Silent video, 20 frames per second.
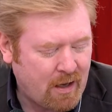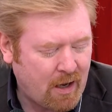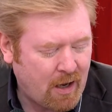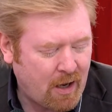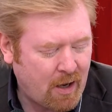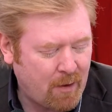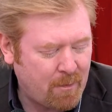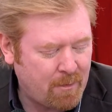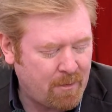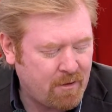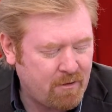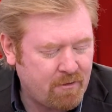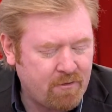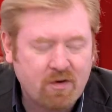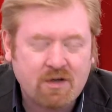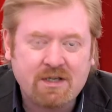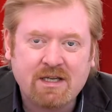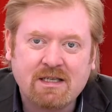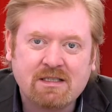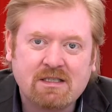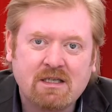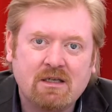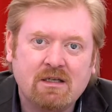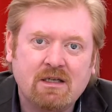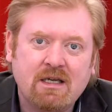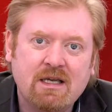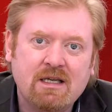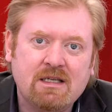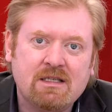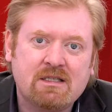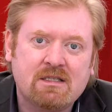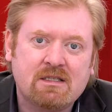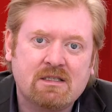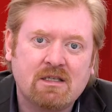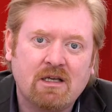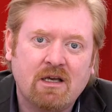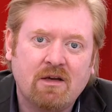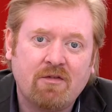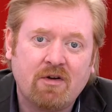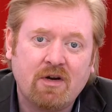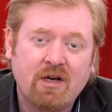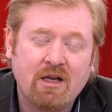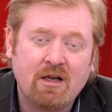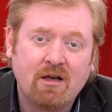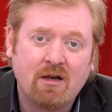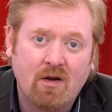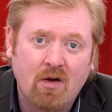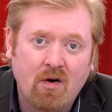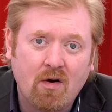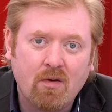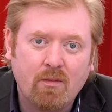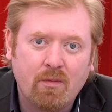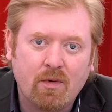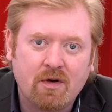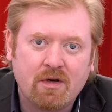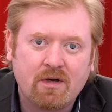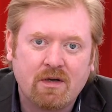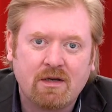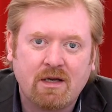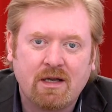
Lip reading: Vendetta is a very long book,